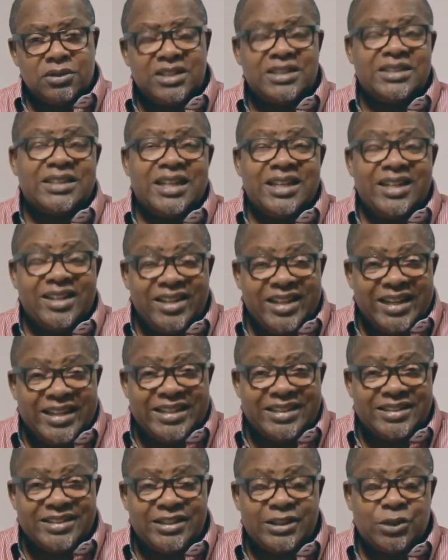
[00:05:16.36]
Is that a
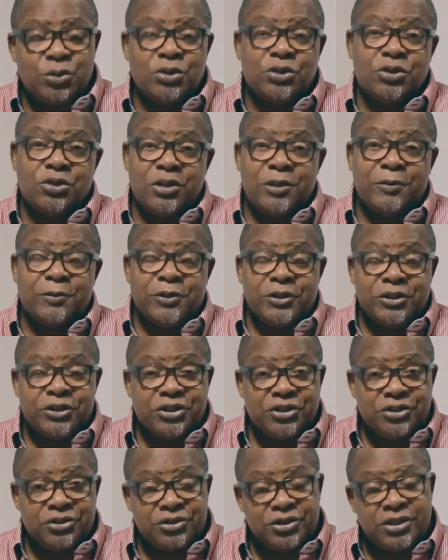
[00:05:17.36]
legacy you want to leave for your
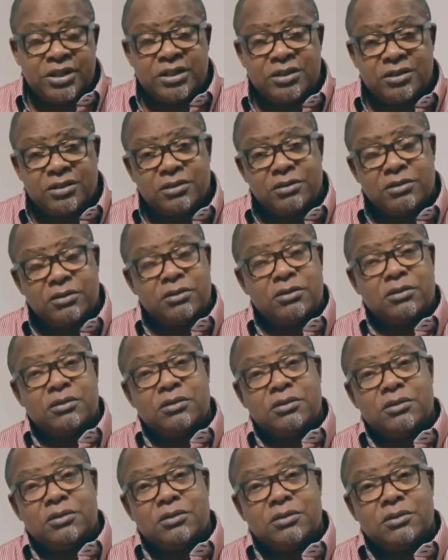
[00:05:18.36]
children?
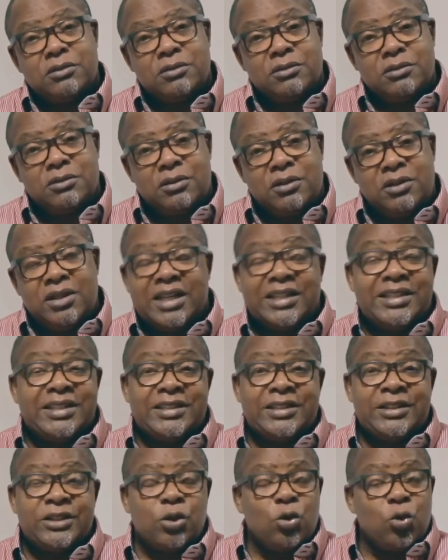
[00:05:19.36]
That
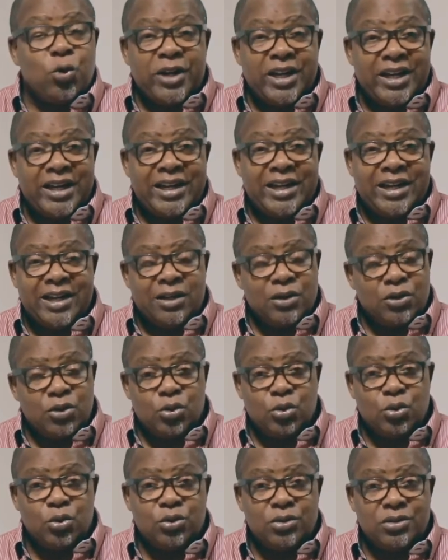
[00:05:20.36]
it is okay and
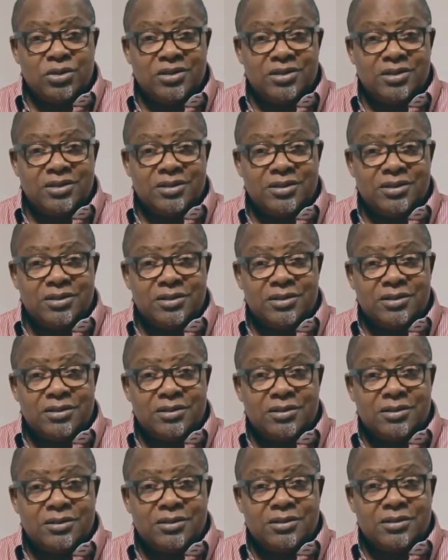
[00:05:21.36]
cool
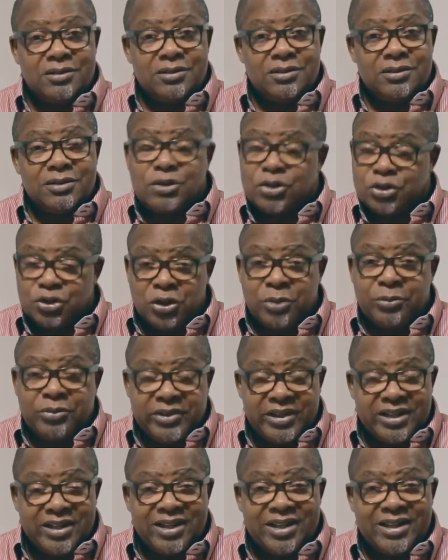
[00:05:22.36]
to jump
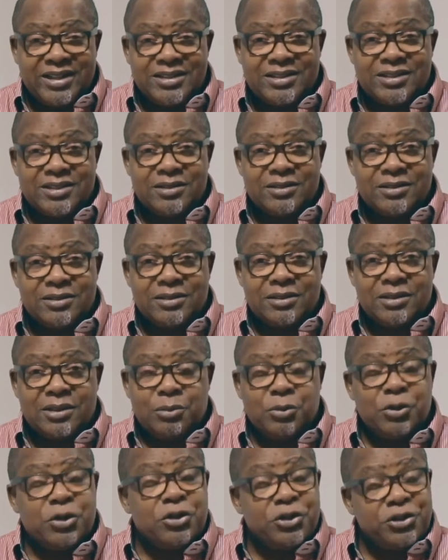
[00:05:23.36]
red lights
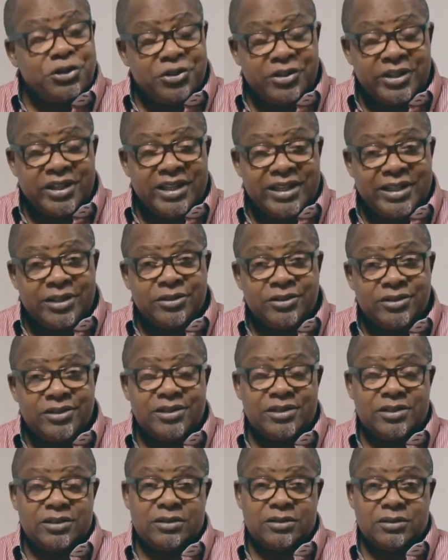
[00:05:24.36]
because you're in
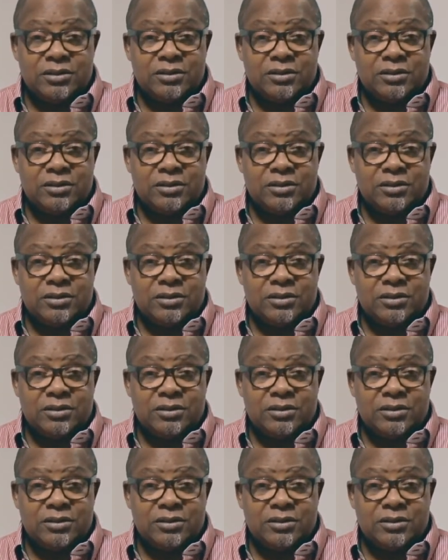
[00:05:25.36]
Lagos?